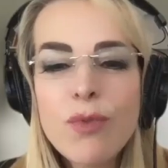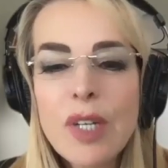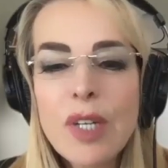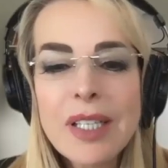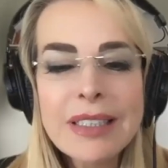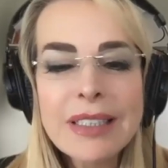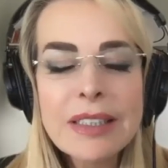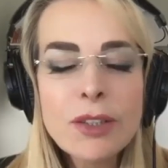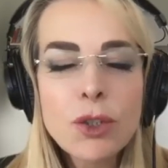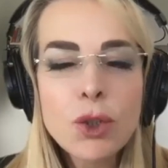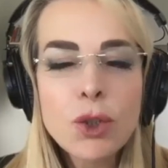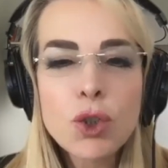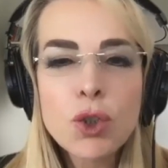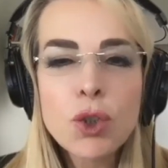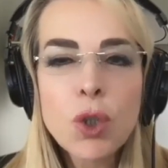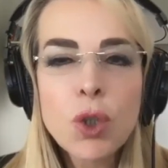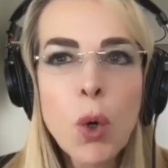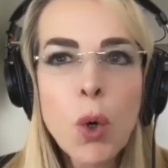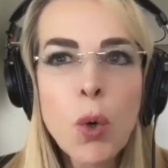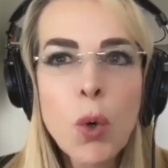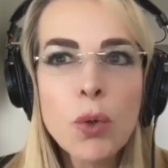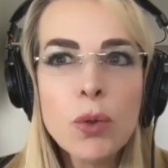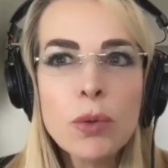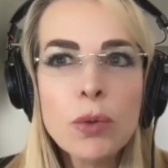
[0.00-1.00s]
gotten
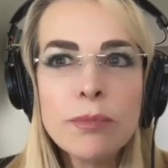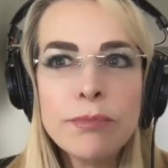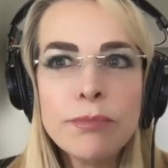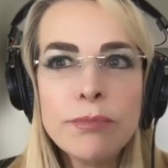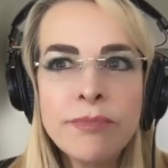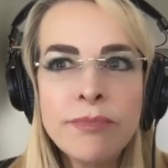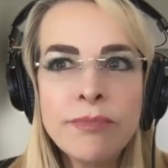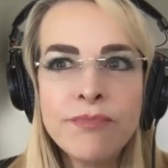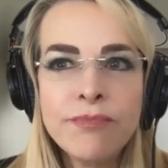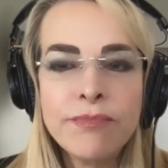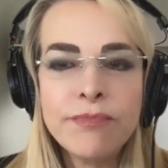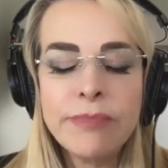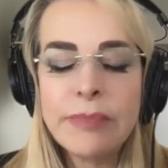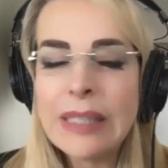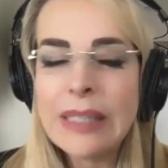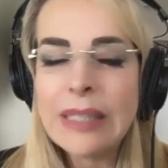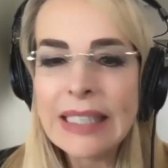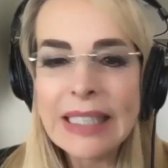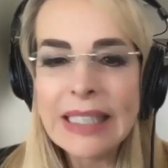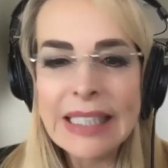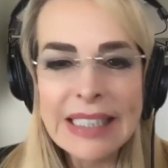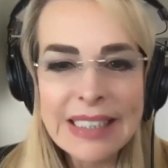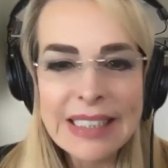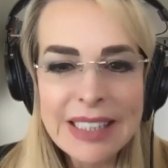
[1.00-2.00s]
so
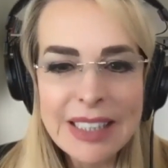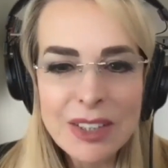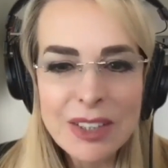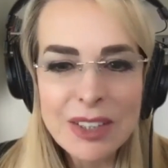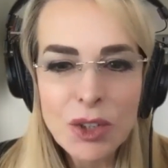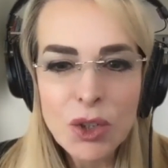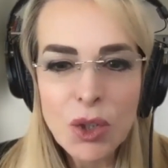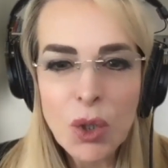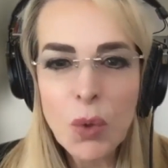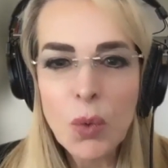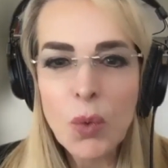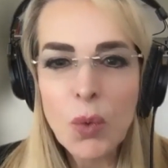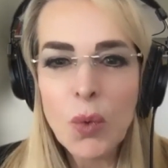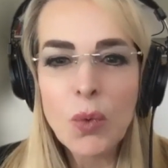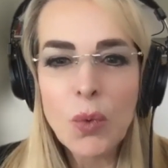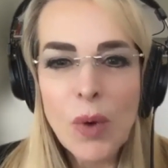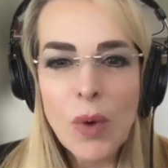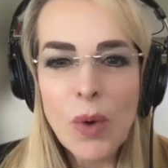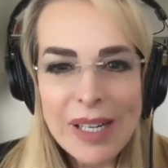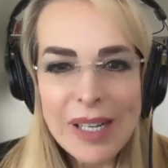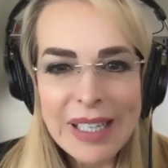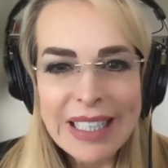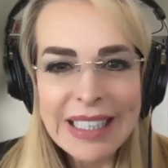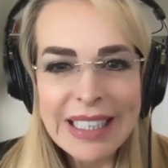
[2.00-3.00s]
big and so
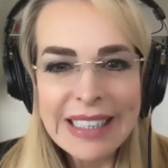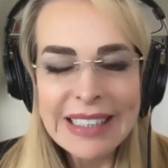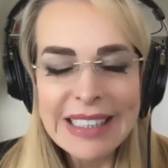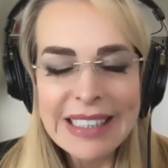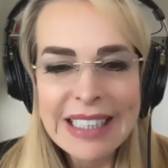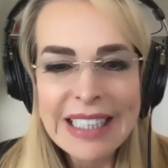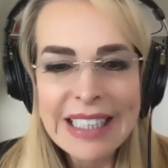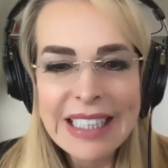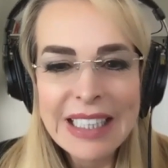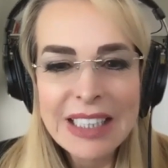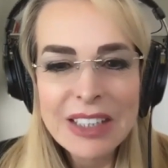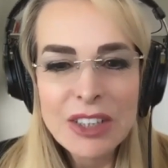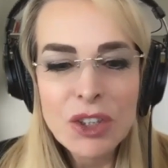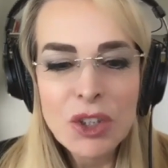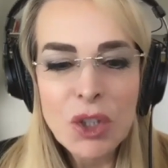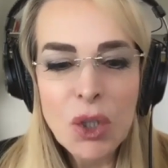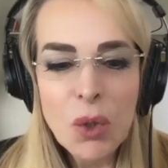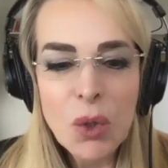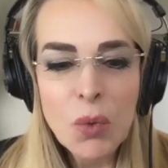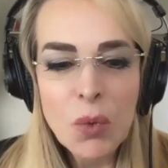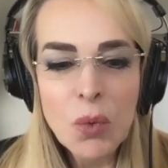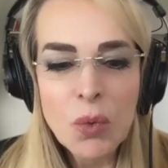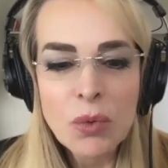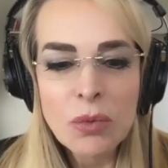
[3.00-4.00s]
wide.
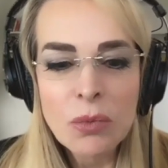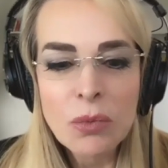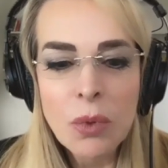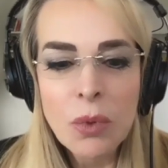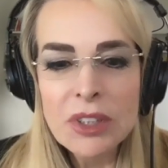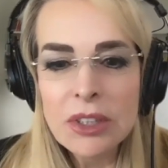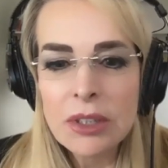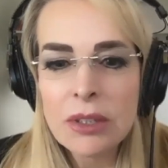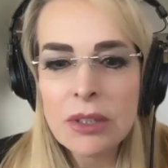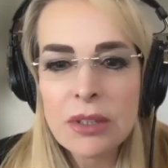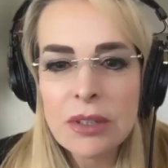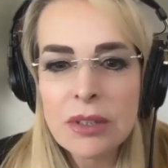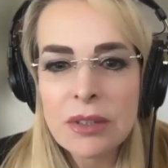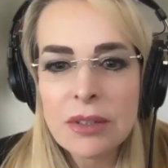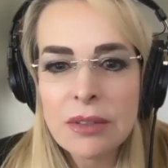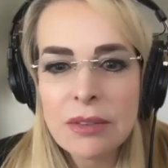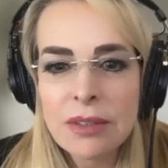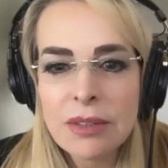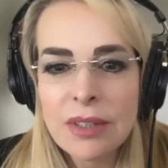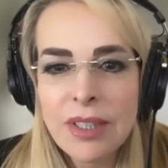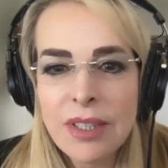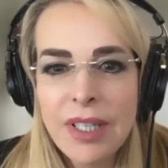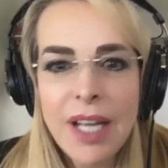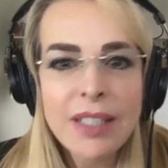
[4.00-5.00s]
So what's
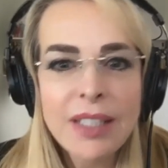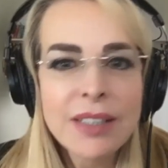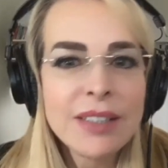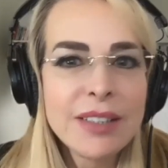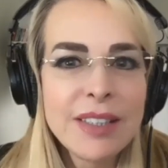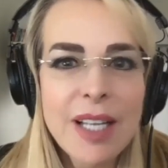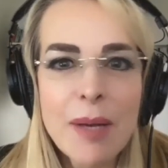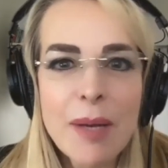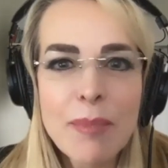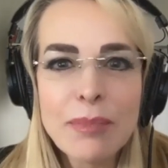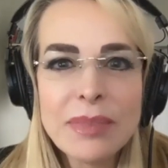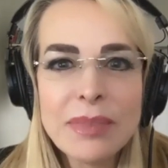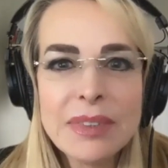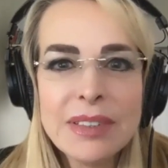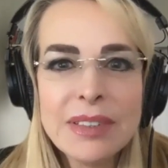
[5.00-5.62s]
the next step?